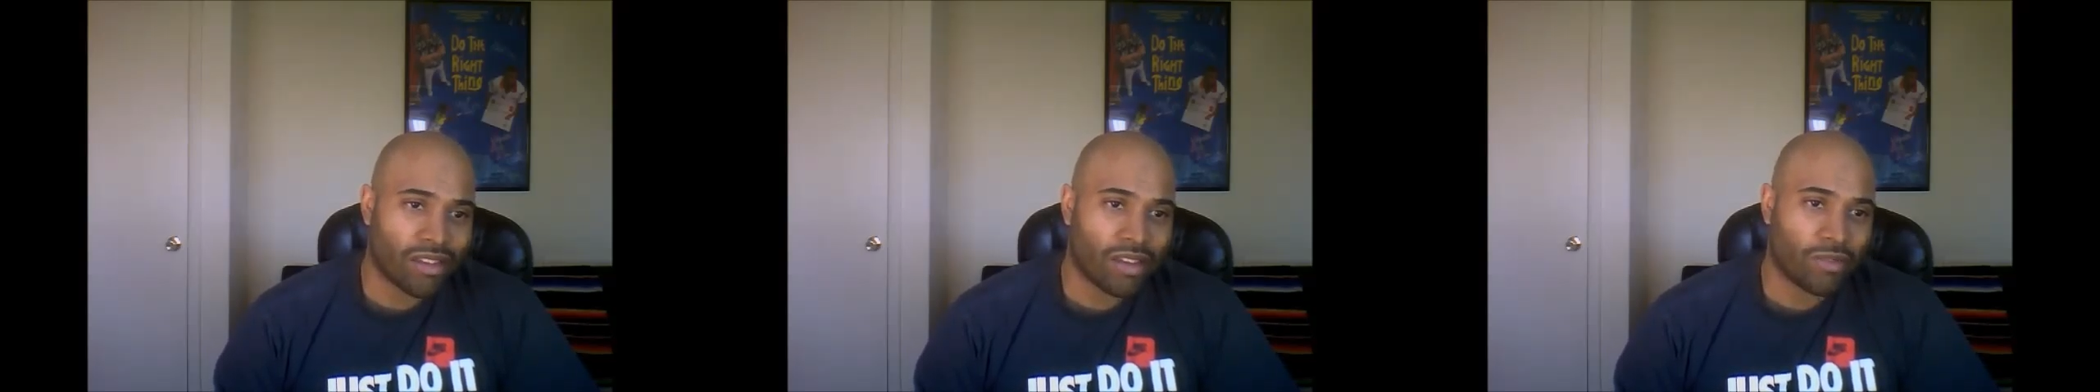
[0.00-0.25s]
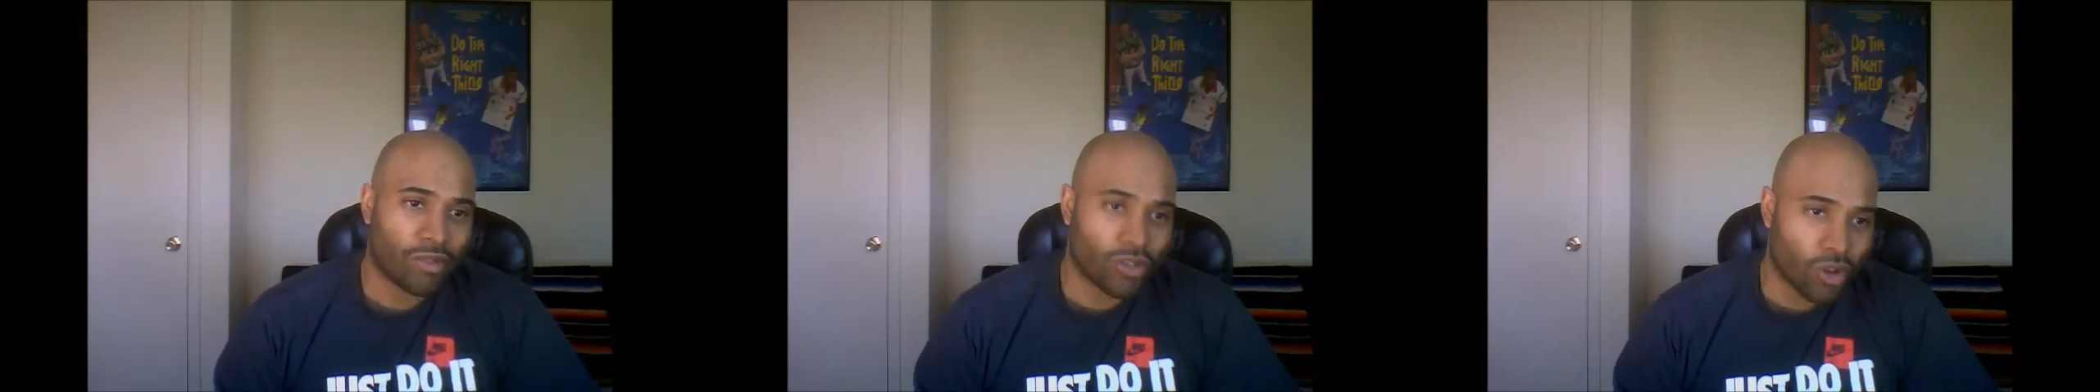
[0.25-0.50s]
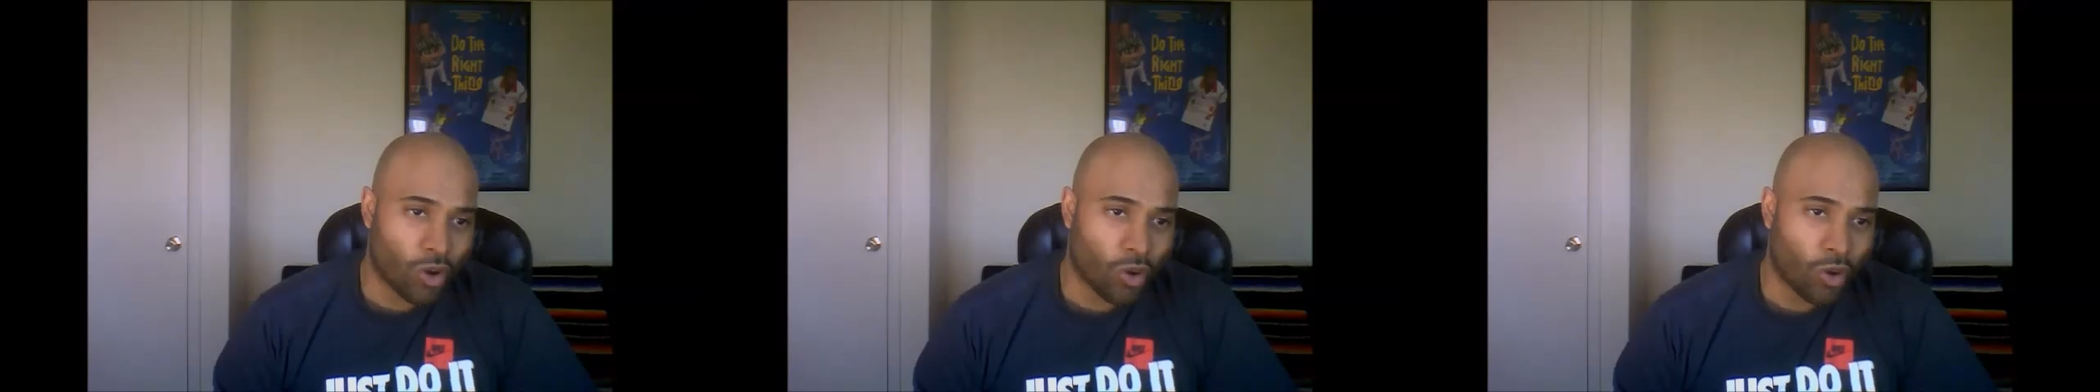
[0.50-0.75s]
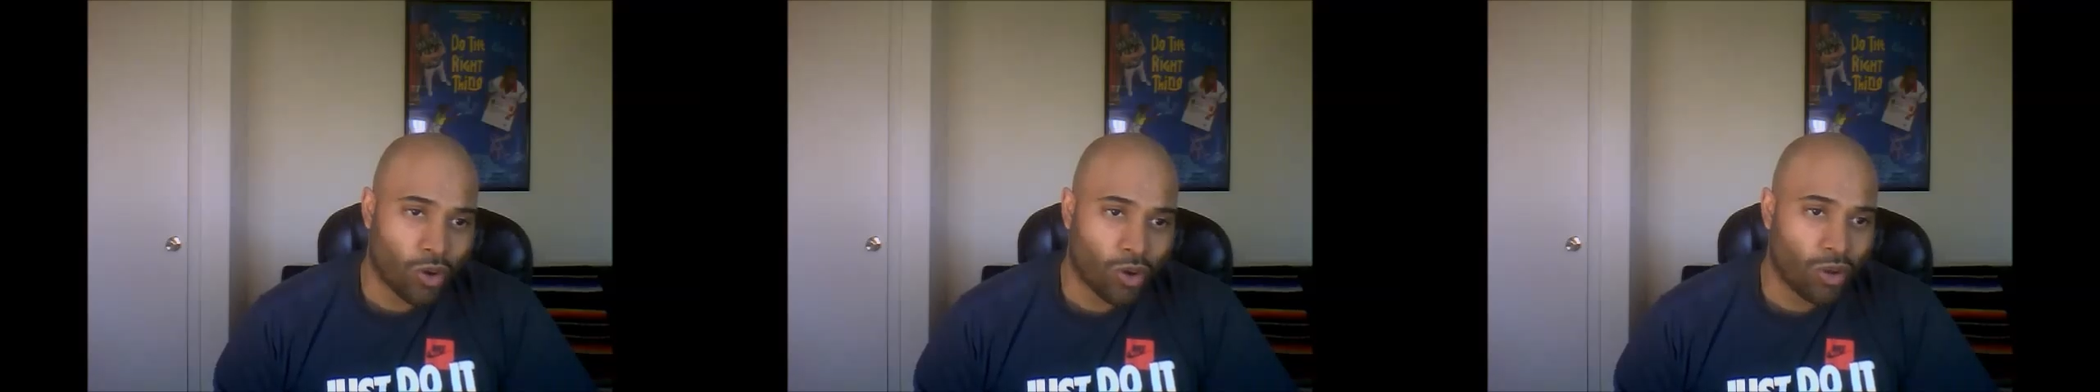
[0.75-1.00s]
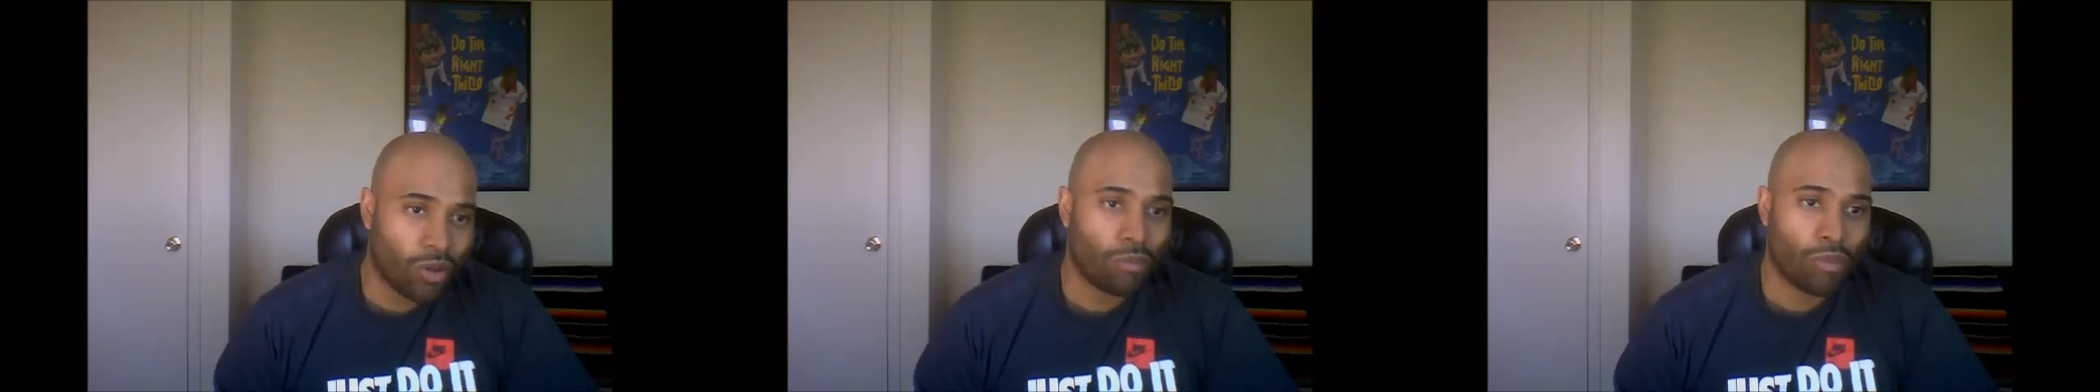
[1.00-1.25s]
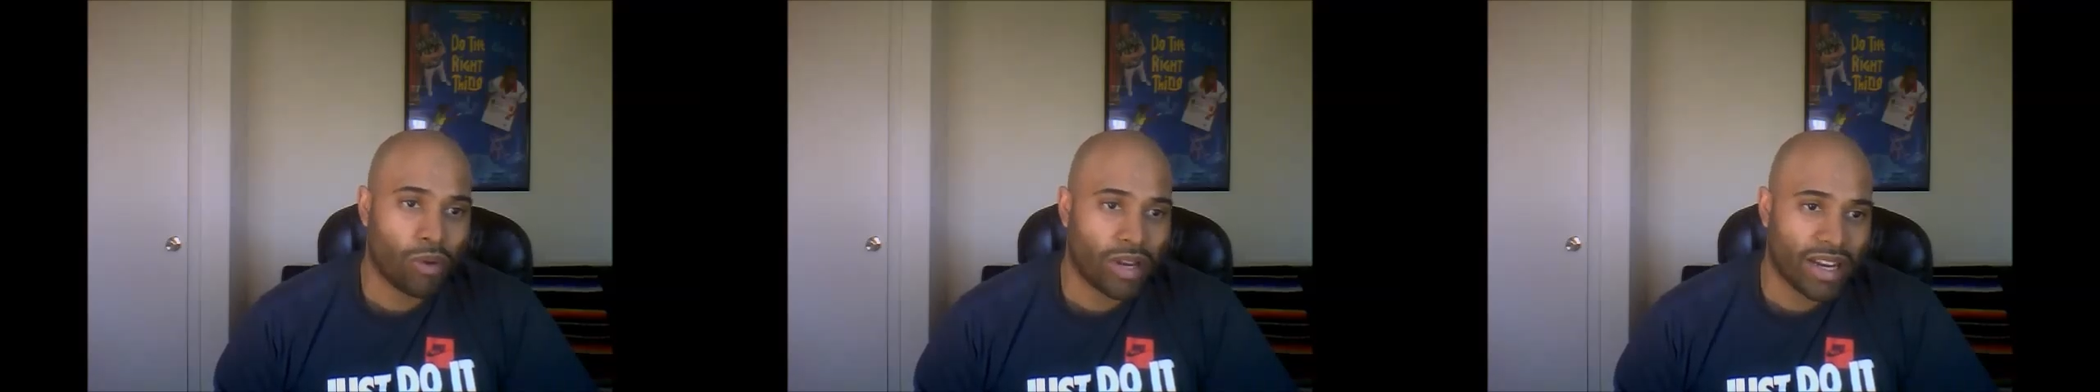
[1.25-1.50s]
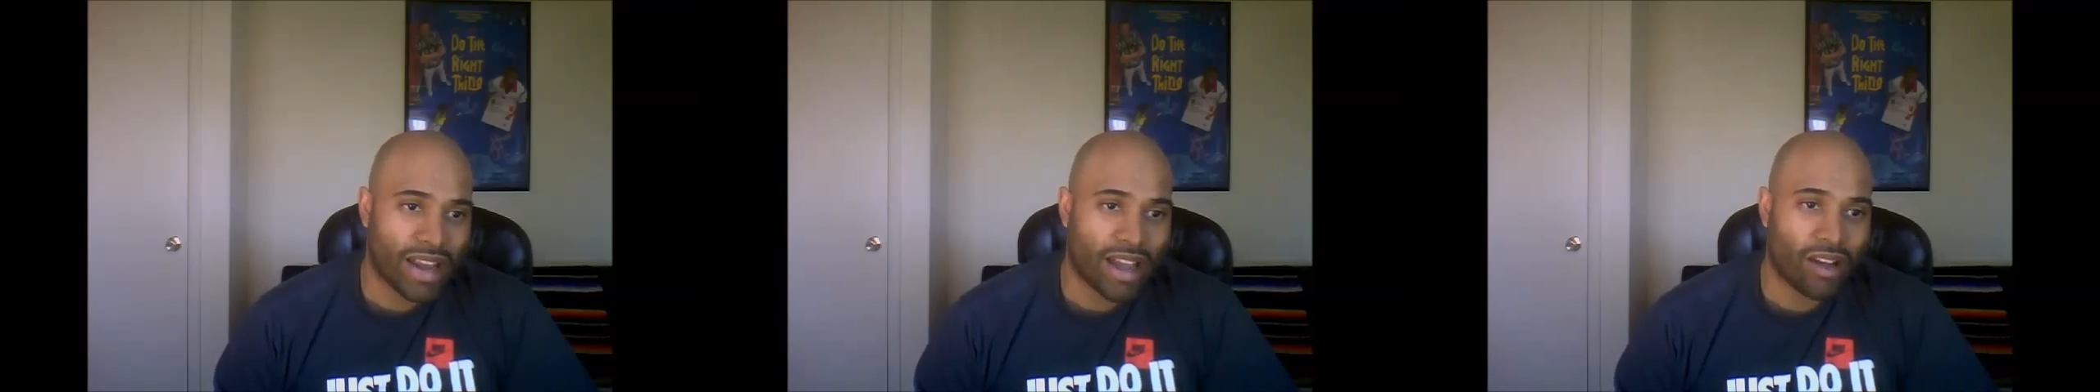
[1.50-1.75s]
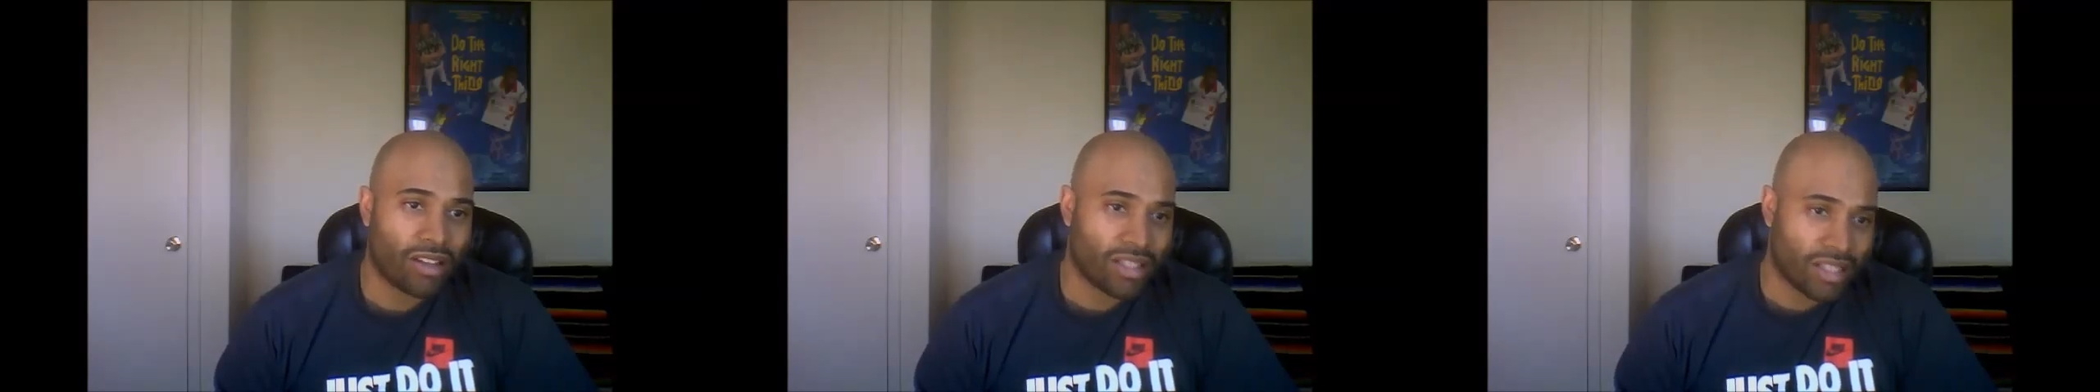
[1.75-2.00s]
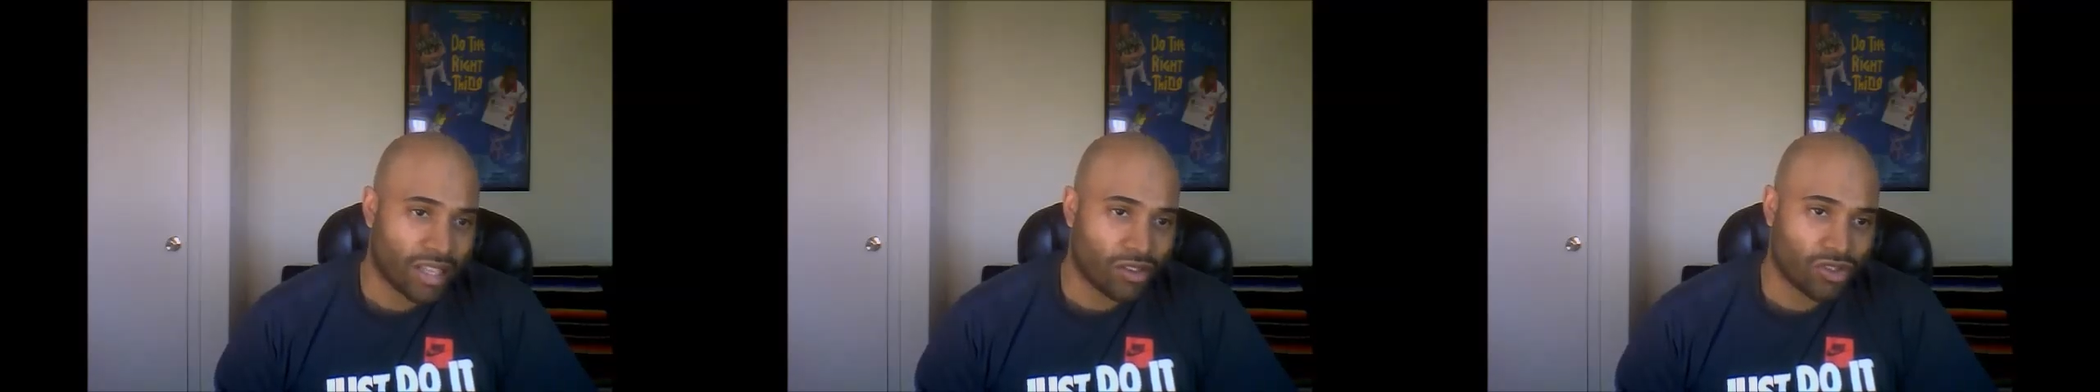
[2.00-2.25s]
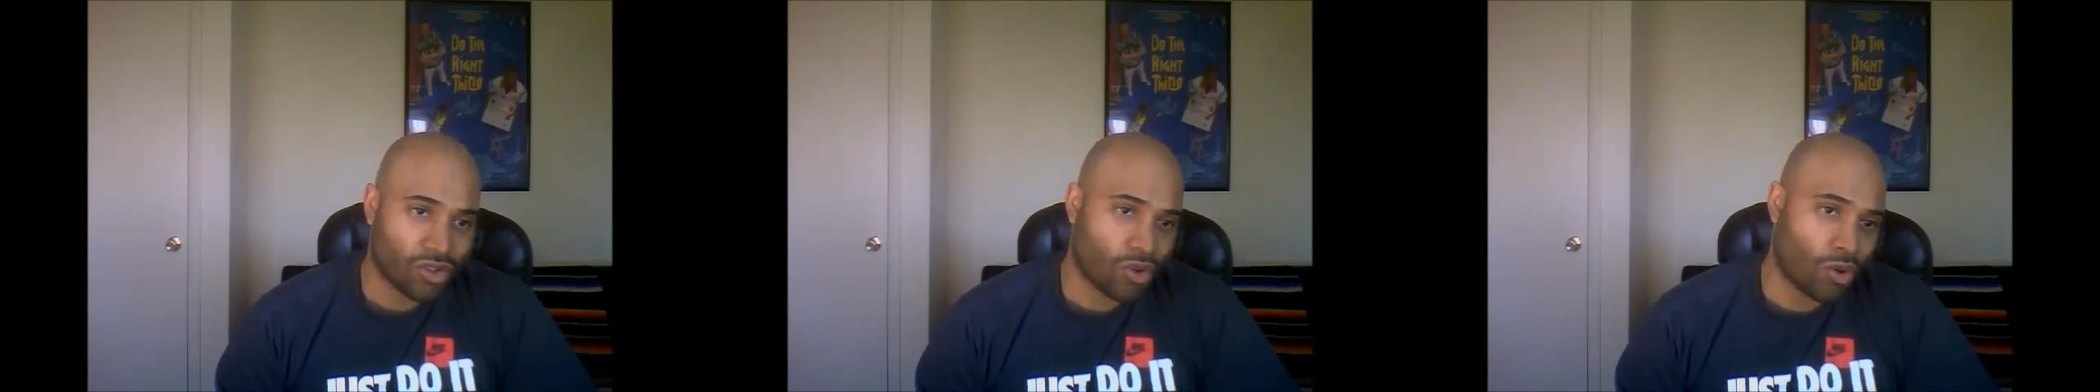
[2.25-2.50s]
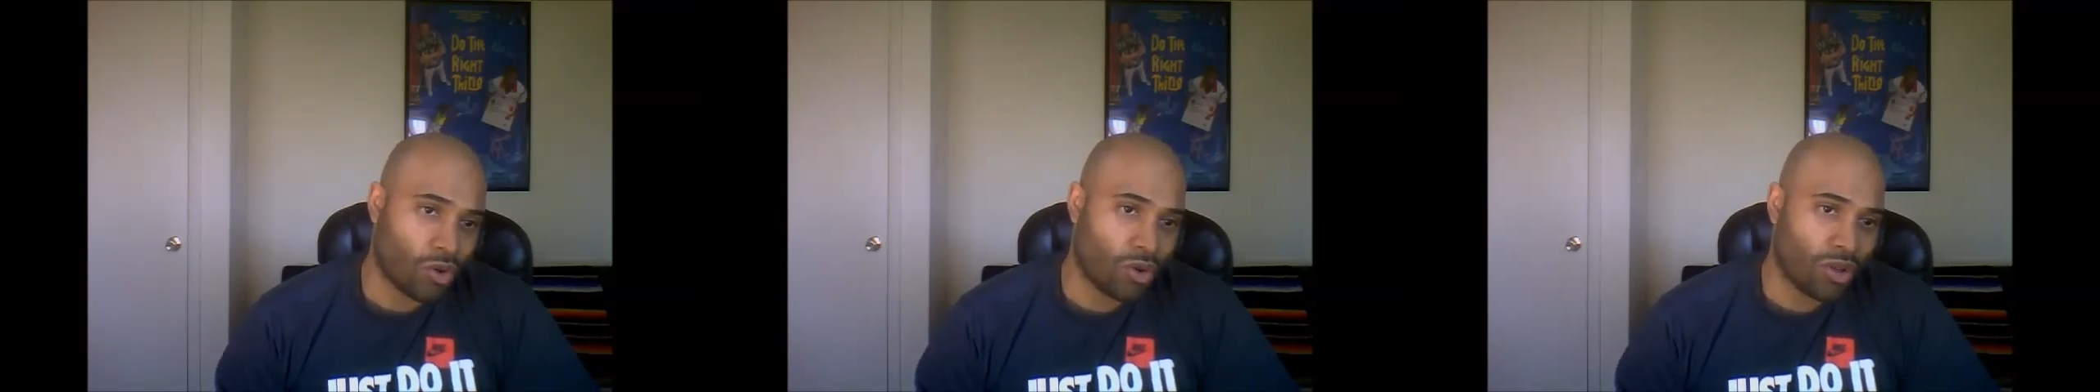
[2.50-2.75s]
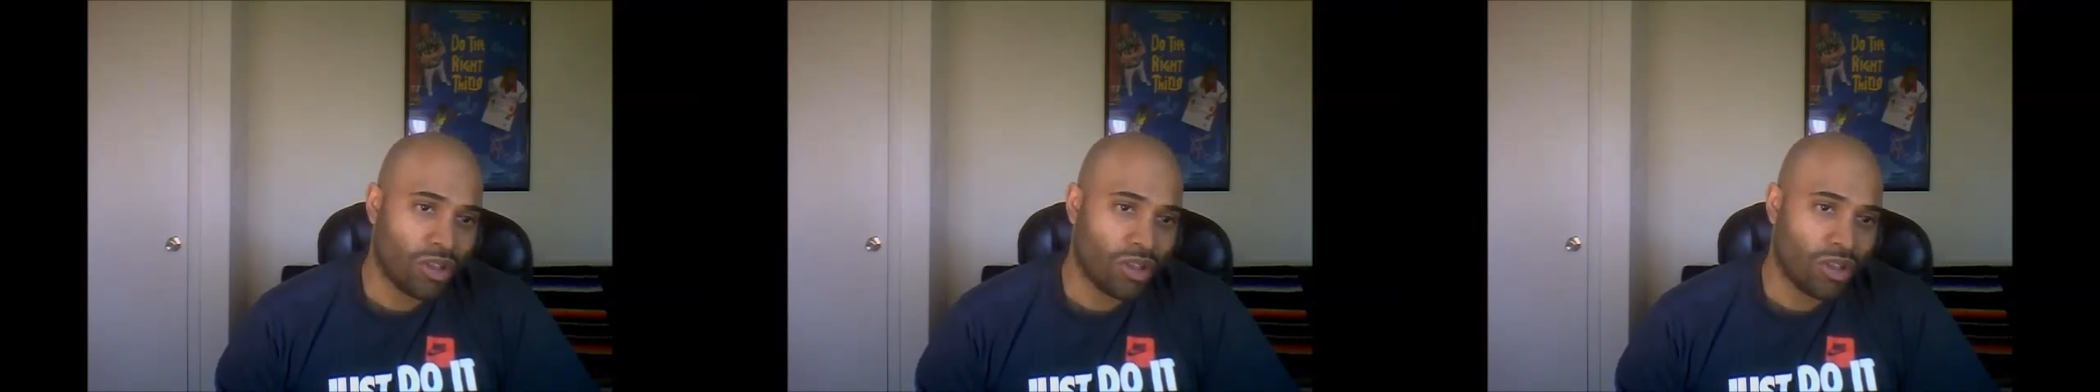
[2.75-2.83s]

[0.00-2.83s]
If there's a hole, point it out and say there's a hole.